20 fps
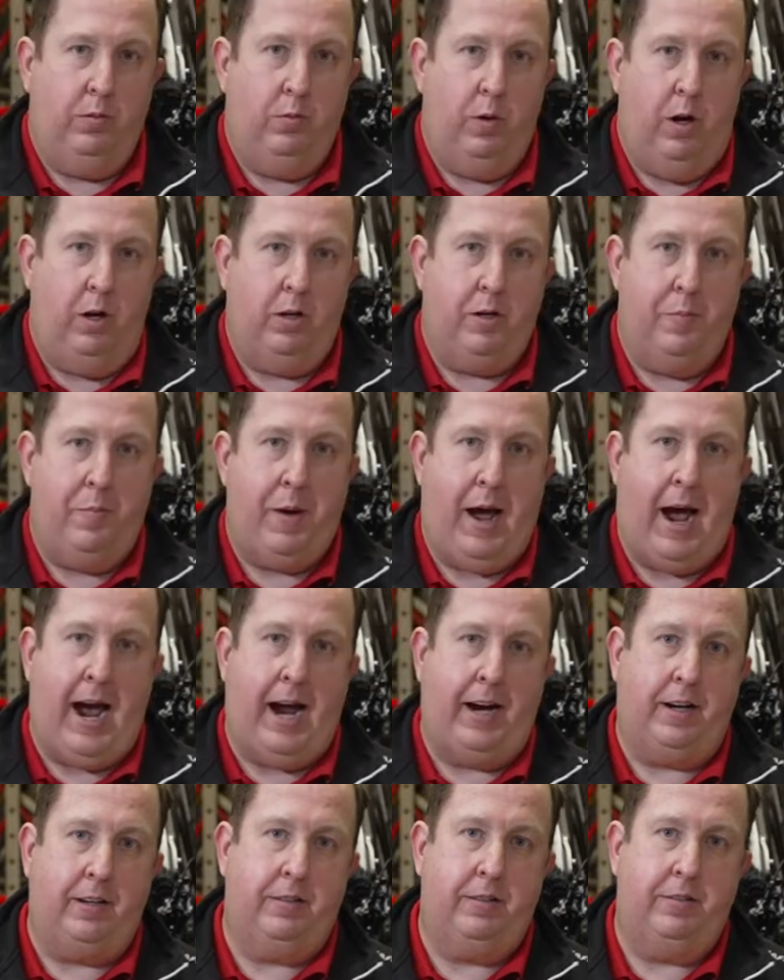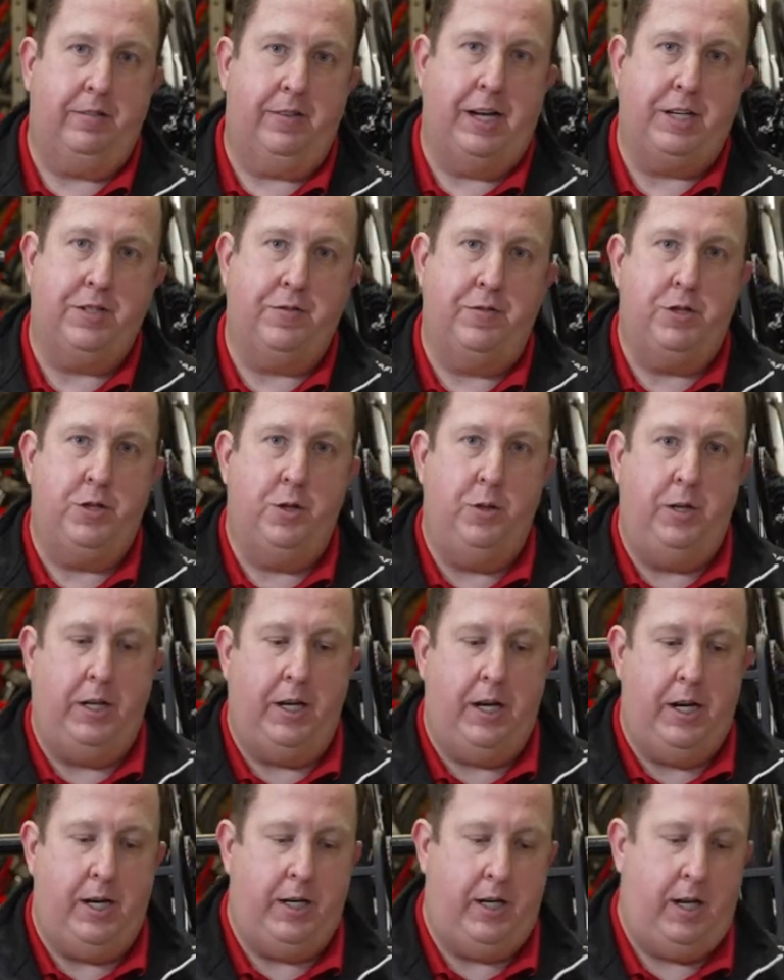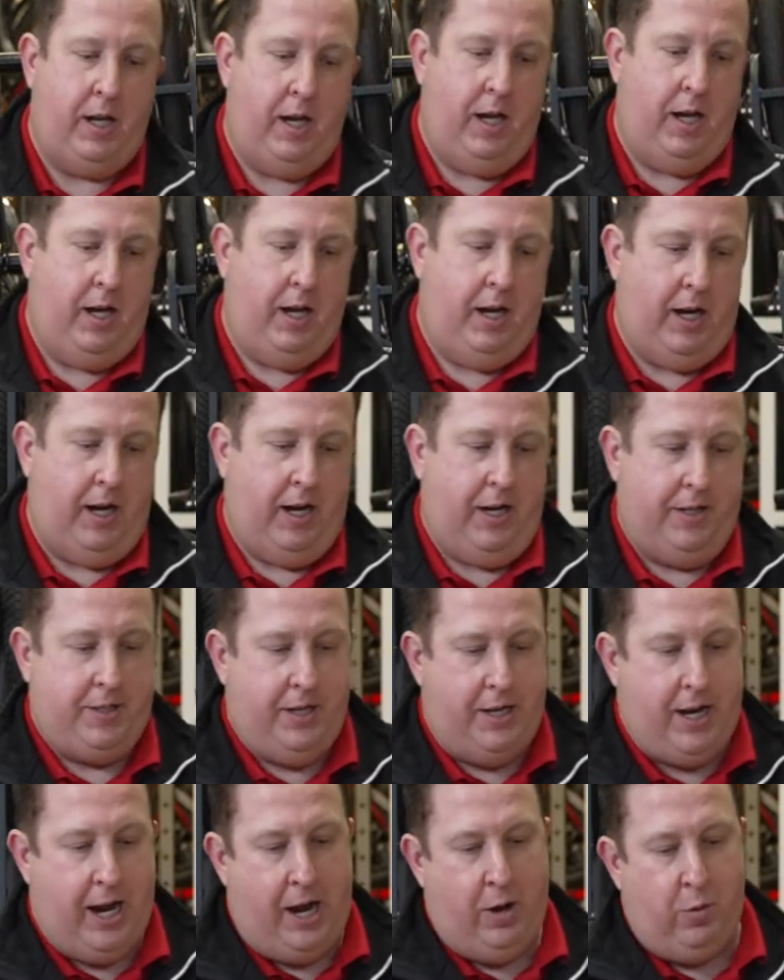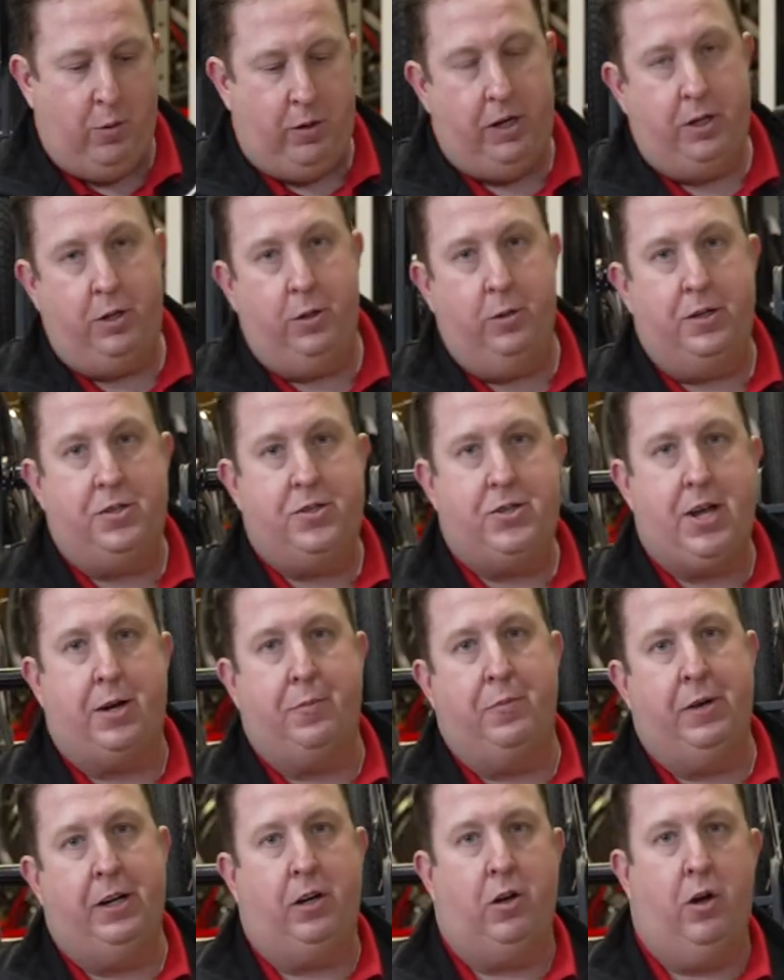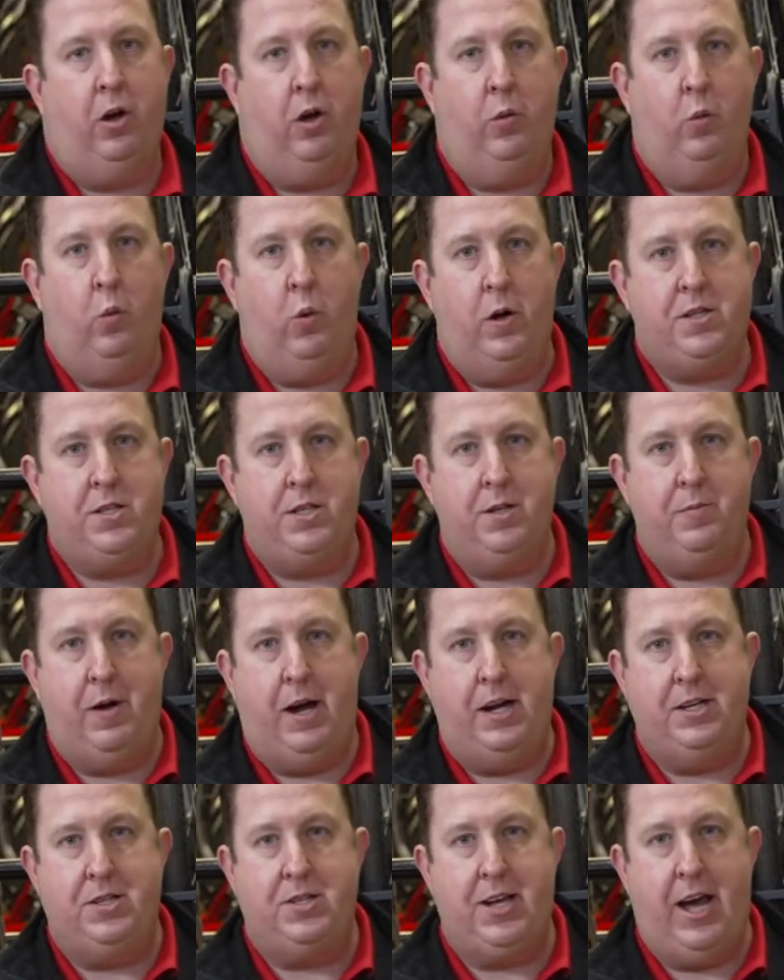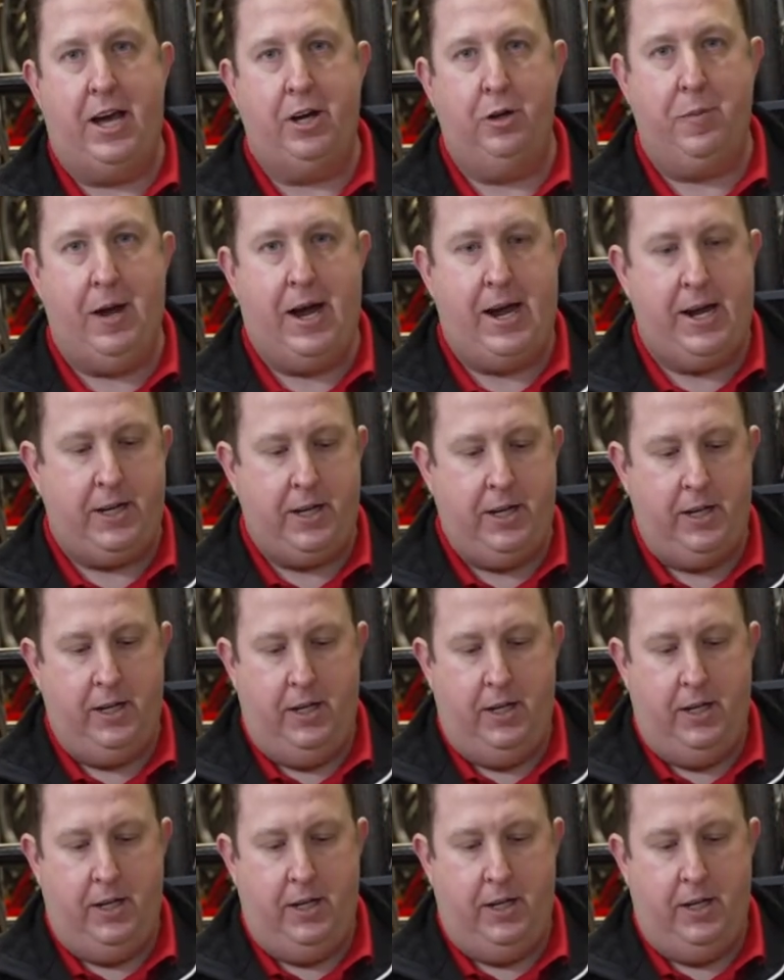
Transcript: Welcome back. Thanks for tuning in. Today we're going to do a segment called What's in My Saddlebag.